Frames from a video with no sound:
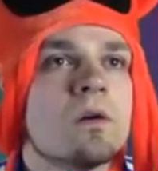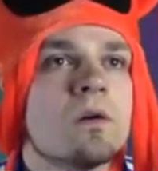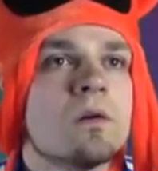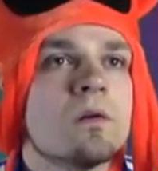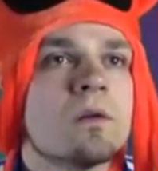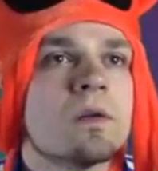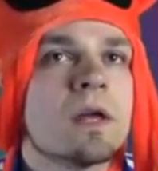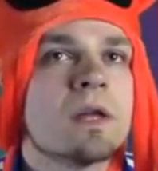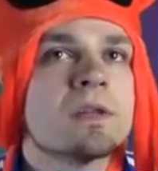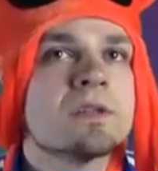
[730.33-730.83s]

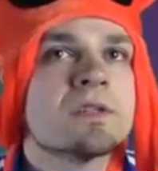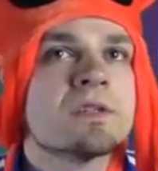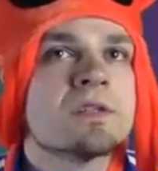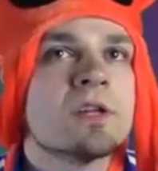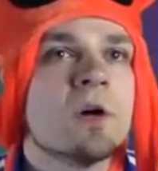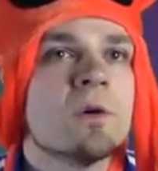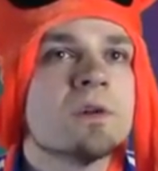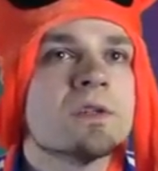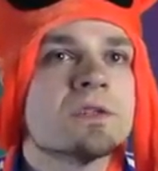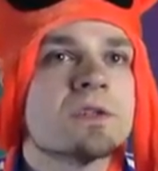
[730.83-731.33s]
Yeah, this is
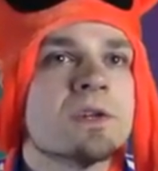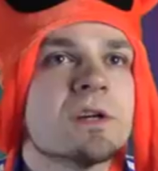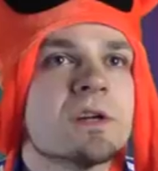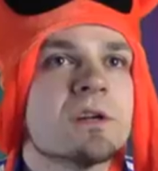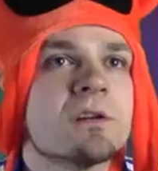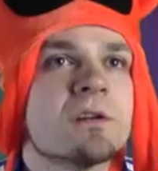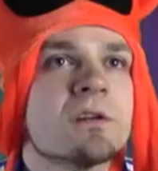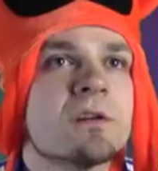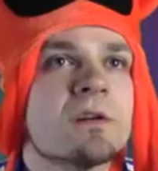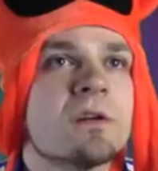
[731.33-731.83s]
always good.
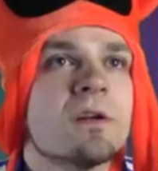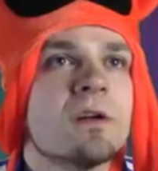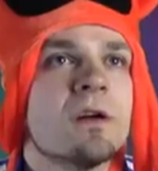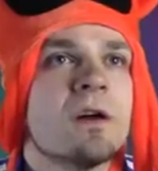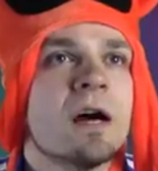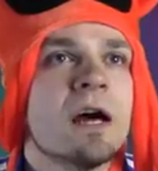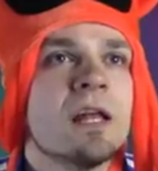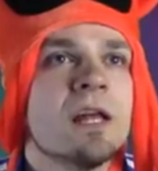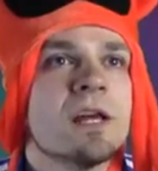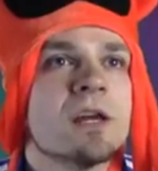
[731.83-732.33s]

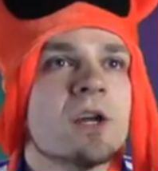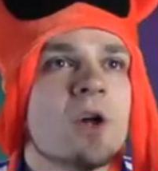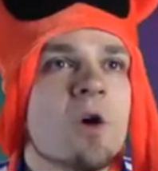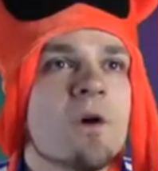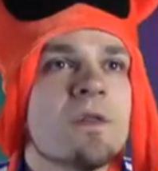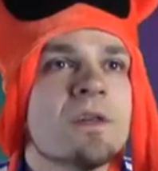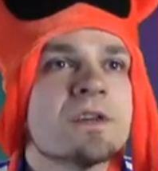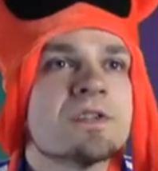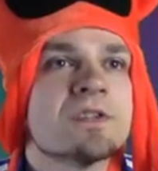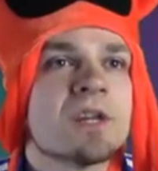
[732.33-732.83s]
I like
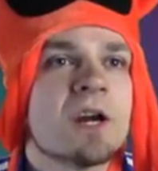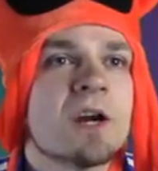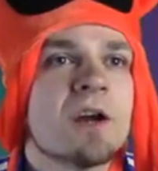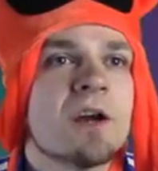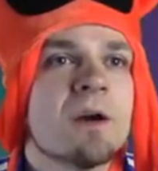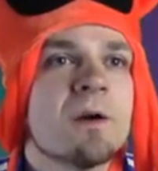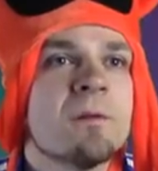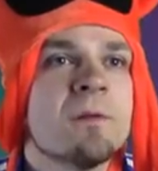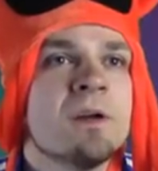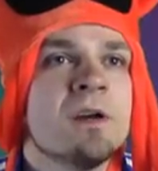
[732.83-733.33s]
going this
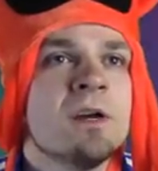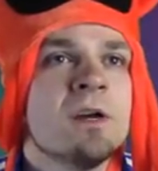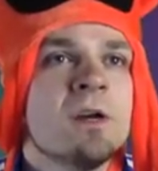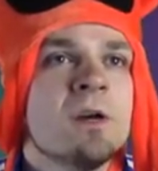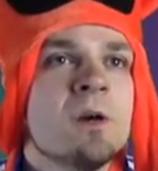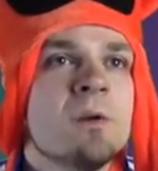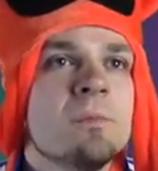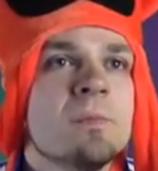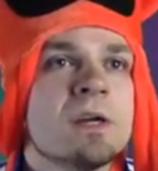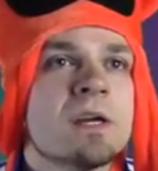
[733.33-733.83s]
area
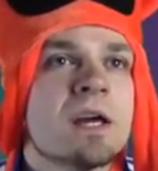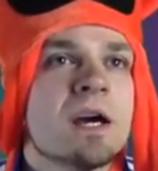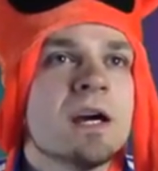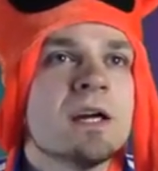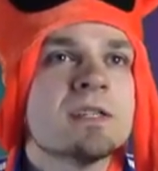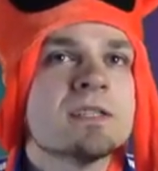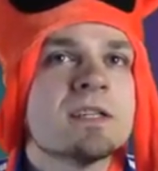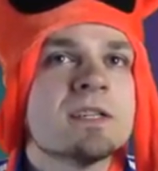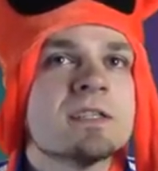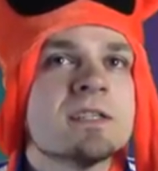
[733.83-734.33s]

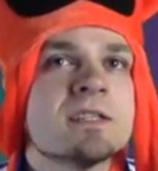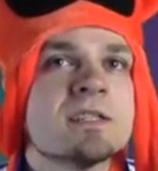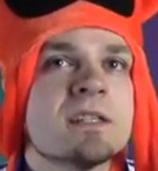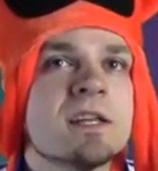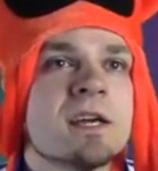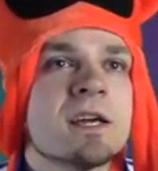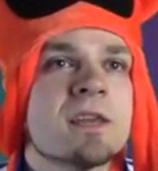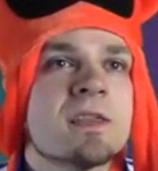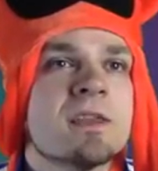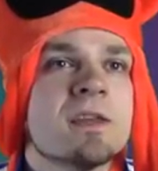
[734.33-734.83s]
because this is
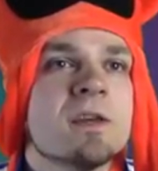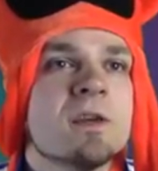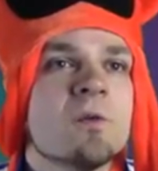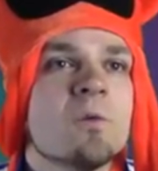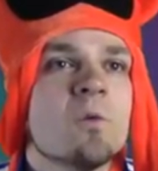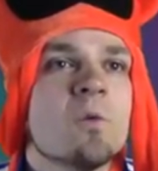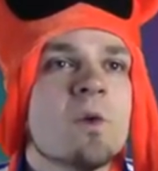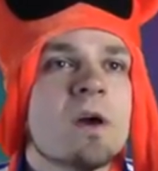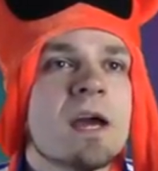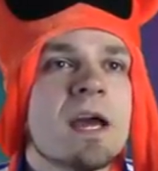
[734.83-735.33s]
like the
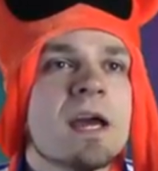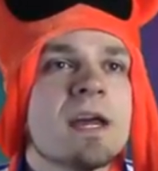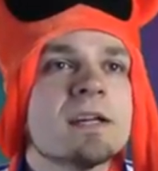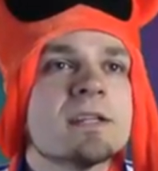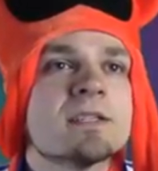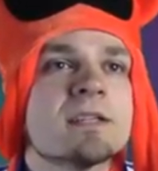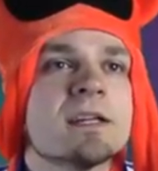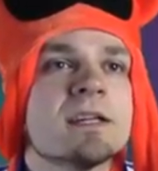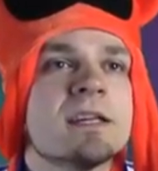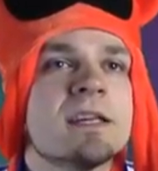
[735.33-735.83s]
way
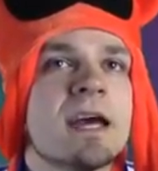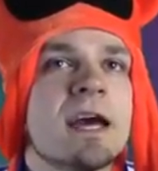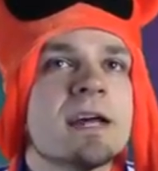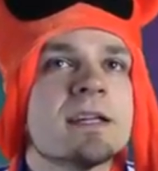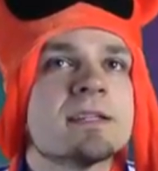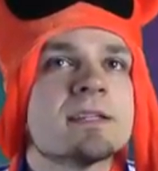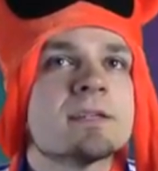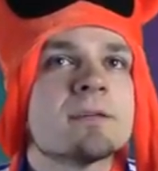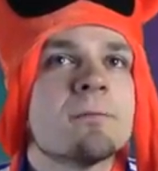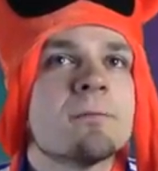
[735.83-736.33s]
to get